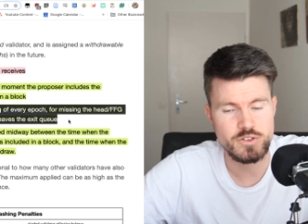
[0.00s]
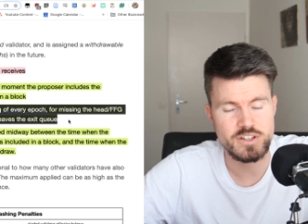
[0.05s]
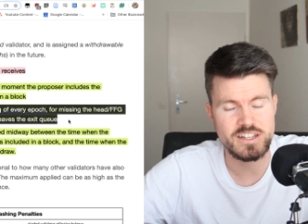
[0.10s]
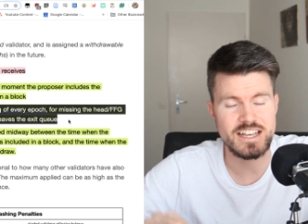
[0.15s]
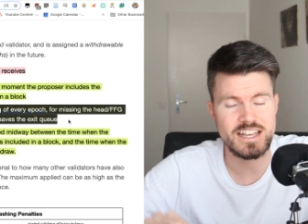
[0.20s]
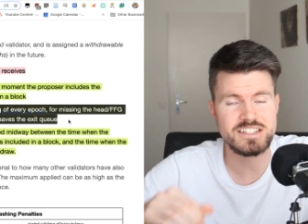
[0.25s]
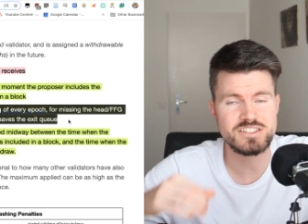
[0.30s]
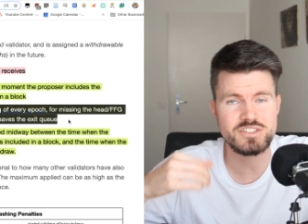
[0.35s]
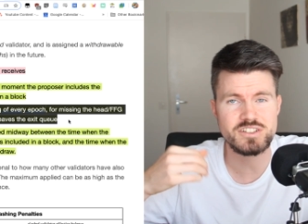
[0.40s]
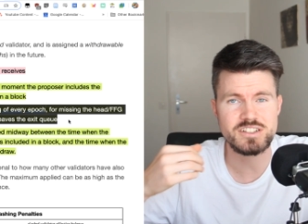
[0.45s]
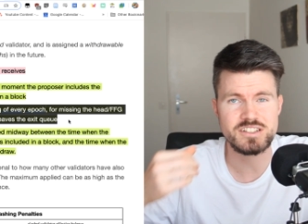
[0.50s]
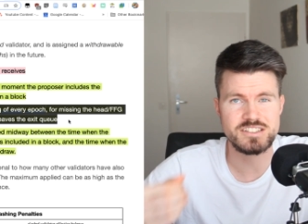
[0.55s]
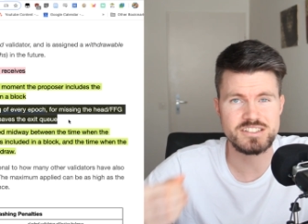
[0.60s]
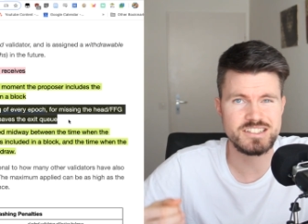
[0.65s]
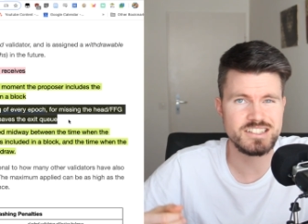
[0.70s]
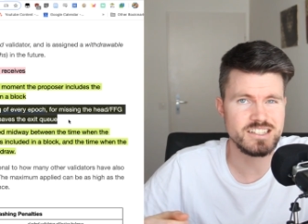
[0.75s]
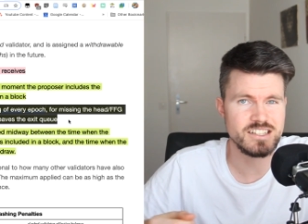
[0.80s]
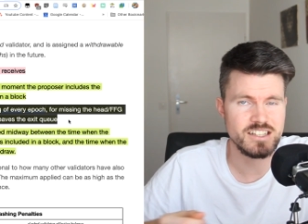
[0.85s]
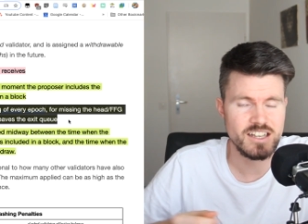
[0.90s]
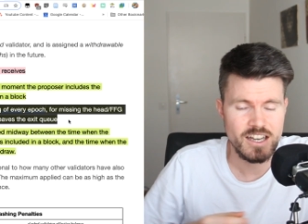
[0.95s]
And as you can
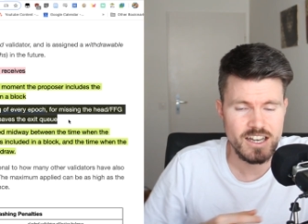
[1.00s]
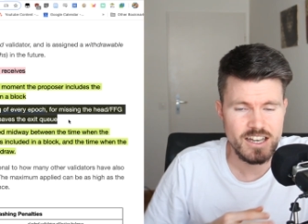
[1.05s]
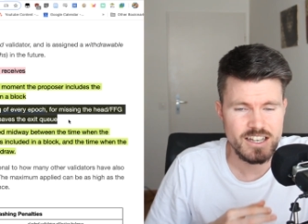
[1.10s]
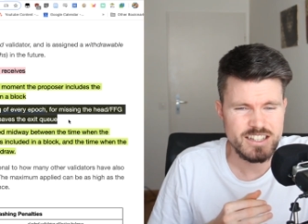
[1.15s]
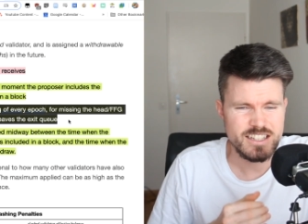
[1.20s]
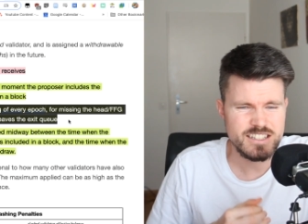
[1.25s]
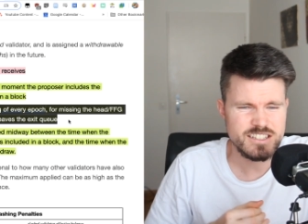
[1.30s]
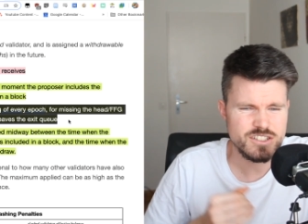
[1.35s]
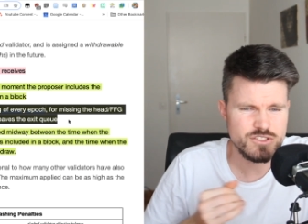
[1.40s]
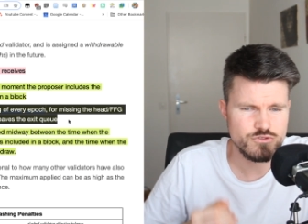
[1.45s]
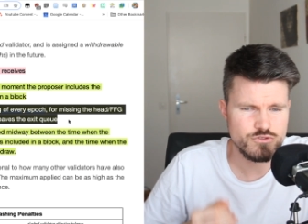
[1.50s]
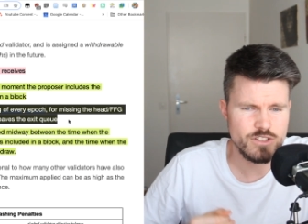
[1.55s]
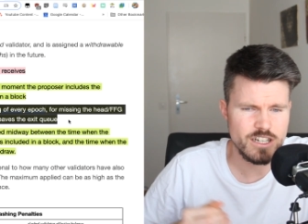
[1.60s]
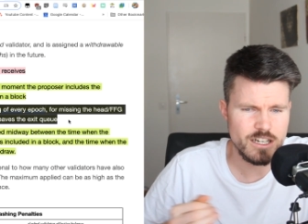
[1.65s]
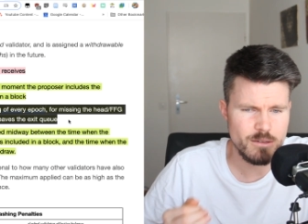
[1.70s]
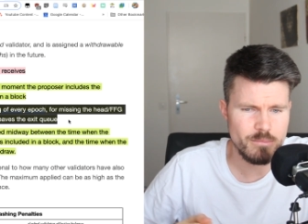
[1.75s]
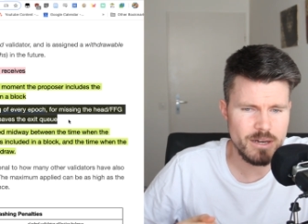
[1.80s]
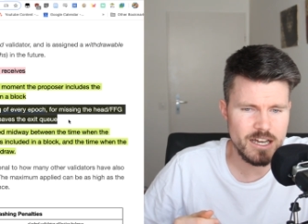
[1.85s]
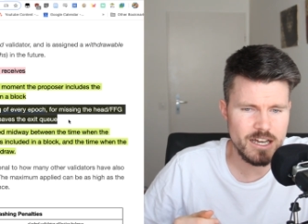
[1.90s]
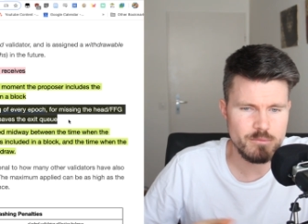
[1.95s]
see, this is
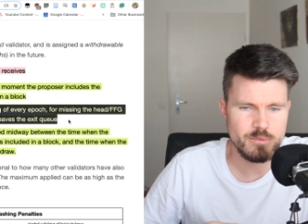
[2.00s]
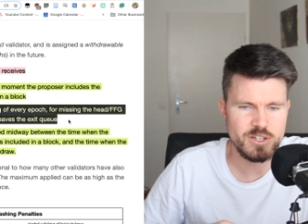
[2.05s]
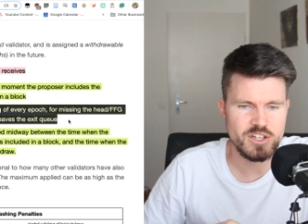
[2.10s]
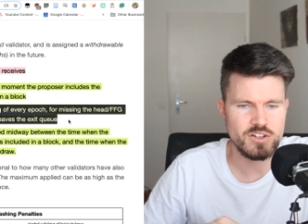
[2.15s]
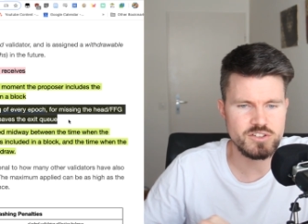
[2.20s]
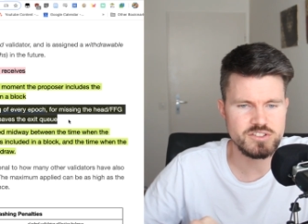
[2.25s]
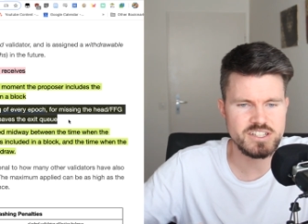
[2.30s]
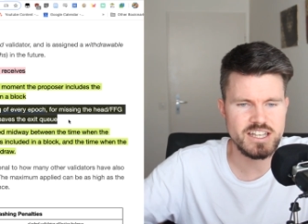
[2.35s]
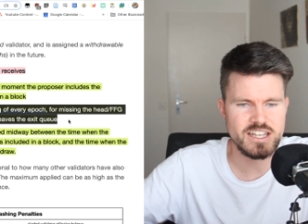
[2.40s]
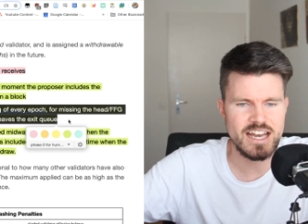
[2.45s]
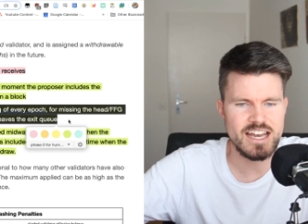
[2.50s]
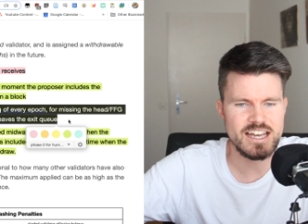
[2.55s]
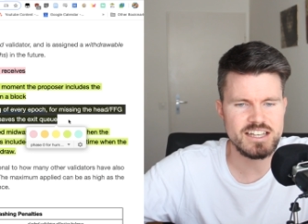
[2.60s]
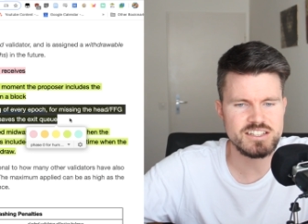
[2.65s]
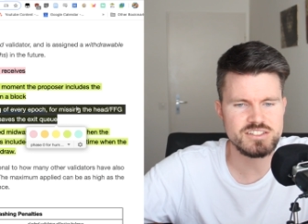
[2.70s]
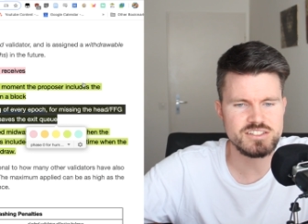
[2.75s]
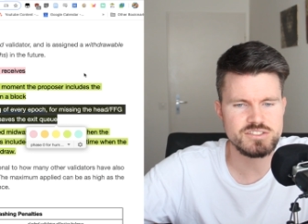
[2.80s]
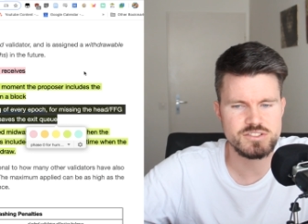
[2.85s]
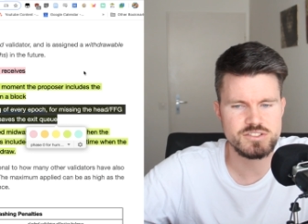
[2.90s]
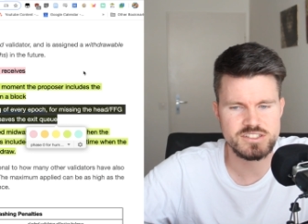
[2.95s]
really bad because he
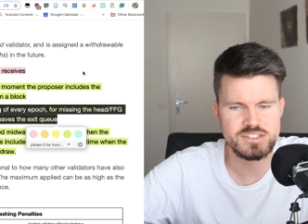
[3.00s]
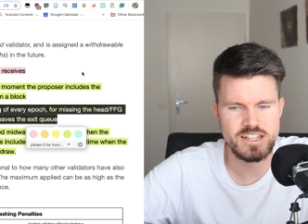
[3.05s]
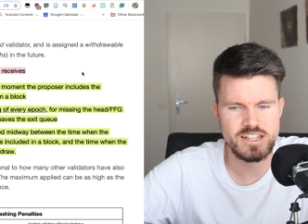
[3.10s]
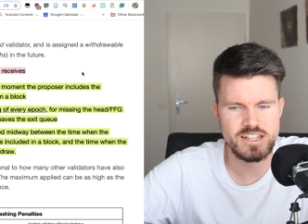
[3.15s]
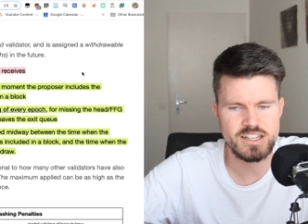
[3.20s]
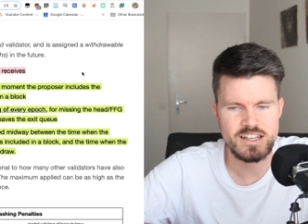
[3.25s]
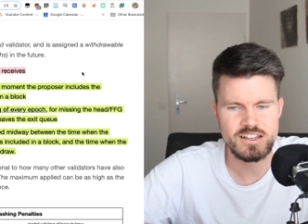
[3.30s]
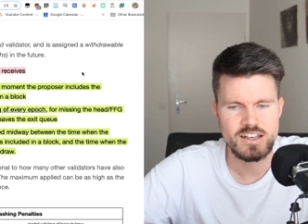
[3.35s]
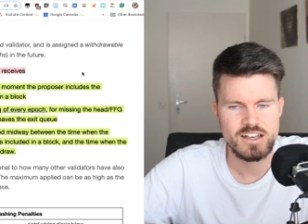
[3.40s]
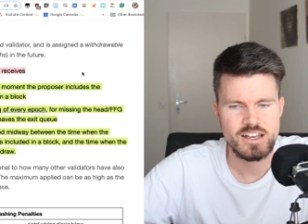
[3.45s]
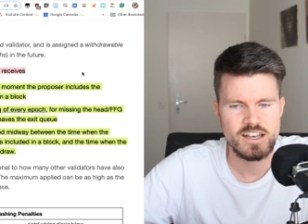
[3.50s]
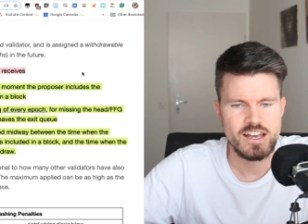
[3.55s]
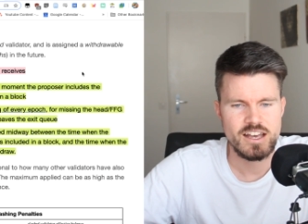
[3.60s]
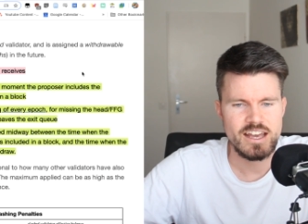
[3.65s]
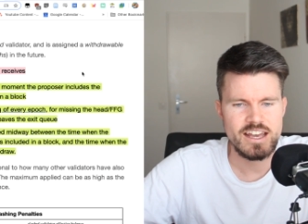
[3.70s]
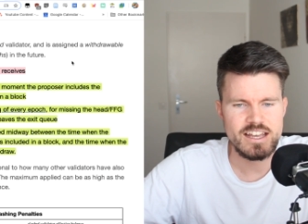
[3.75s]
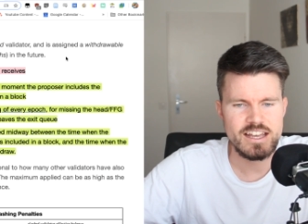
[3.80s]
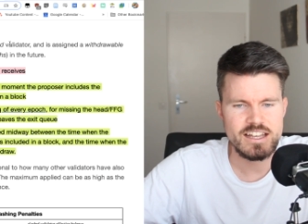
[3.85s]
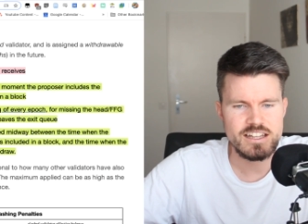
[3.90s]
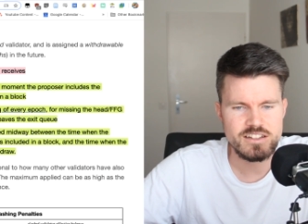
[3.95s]
has to say
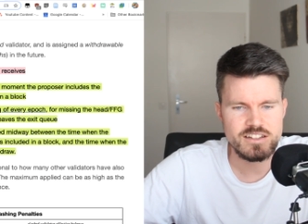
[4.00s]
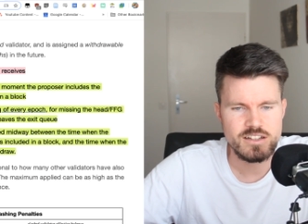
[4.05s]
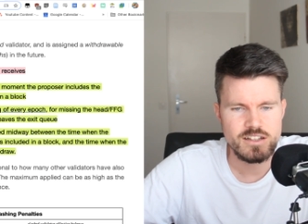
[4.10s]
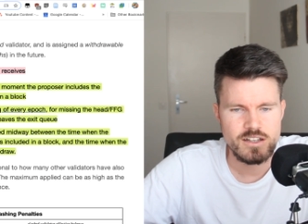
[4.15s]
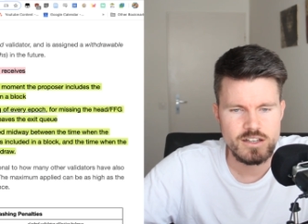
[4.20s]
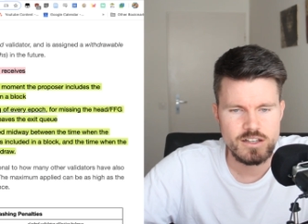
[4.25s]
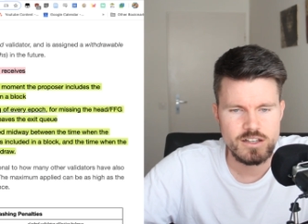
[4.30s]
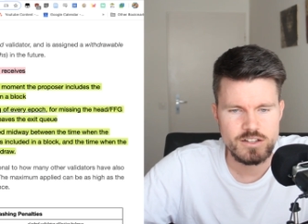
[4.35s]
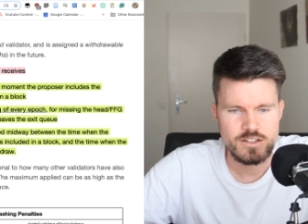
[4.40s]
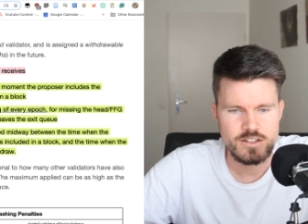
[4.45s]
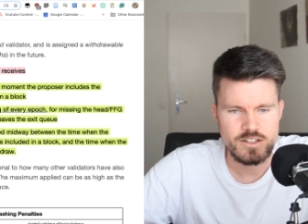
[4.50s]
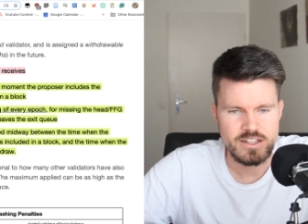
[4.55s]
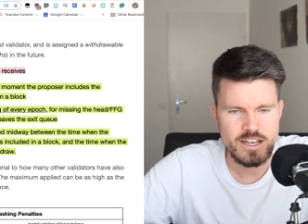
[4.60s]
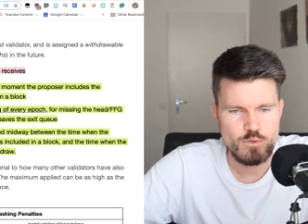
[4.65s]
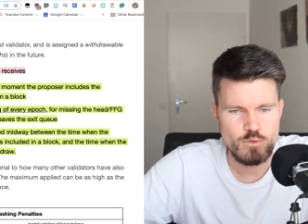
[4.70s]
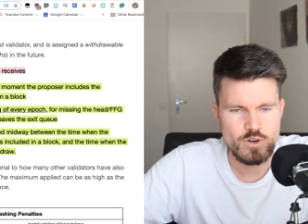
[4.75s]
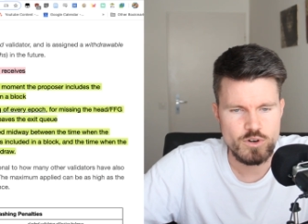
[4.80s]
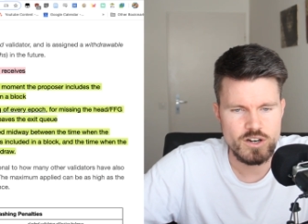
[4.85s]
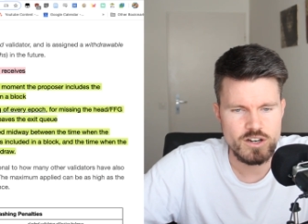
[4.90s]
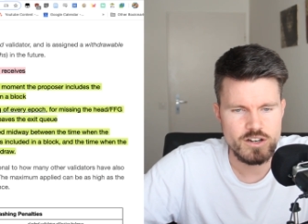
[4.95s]
in the
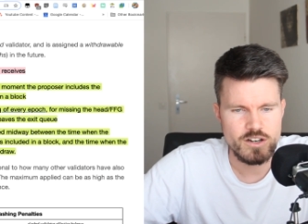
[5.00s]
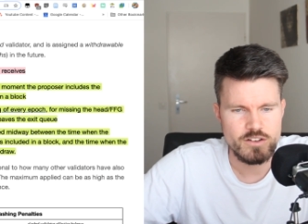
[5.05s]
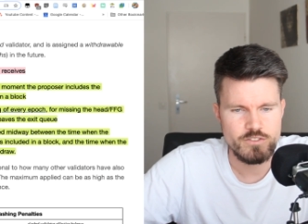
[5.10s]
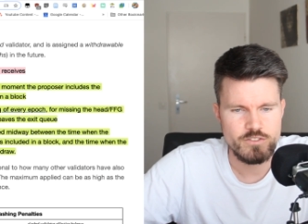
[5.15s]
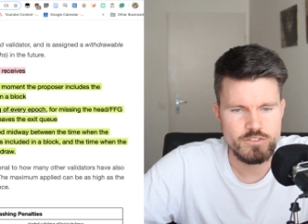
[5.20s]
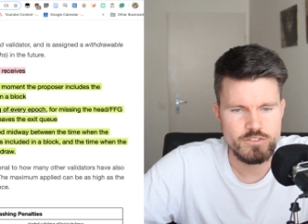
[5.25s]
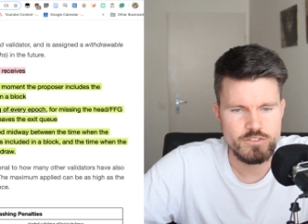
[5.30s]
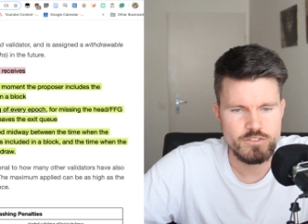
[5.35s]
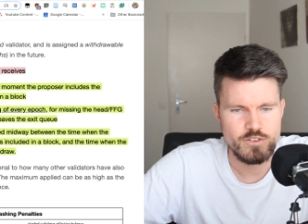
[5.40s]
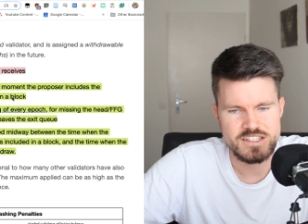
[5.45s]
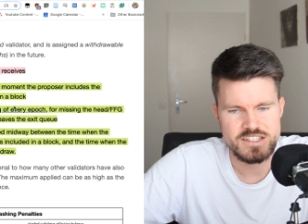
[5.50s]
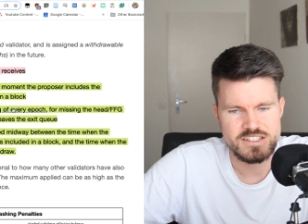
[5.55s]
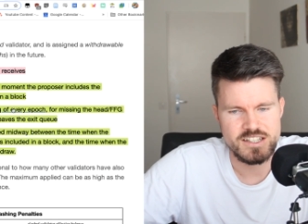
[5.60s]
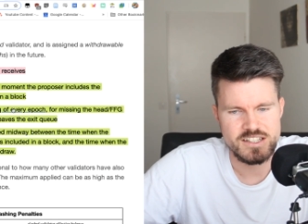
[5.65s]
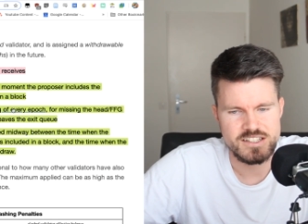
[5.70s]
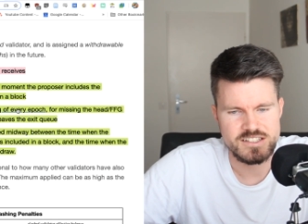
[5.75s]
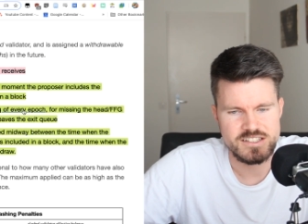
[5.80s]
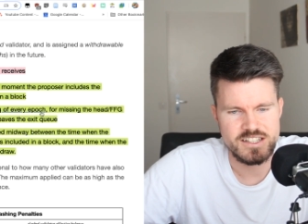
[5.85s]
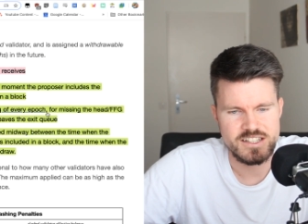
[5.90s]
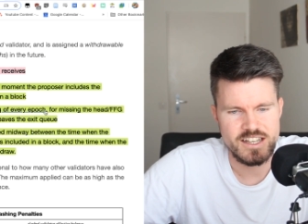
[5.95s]
network for
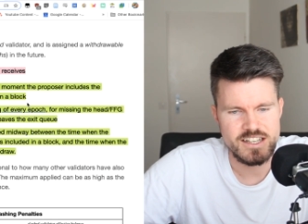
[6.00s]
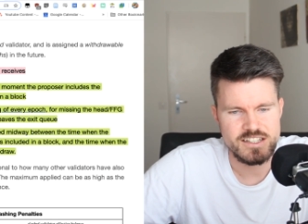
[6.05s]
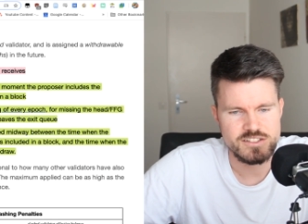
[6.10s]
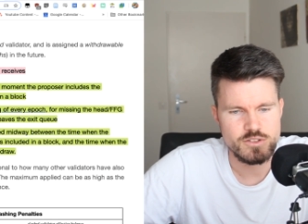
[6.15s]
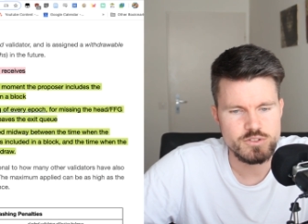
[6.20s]
36 days.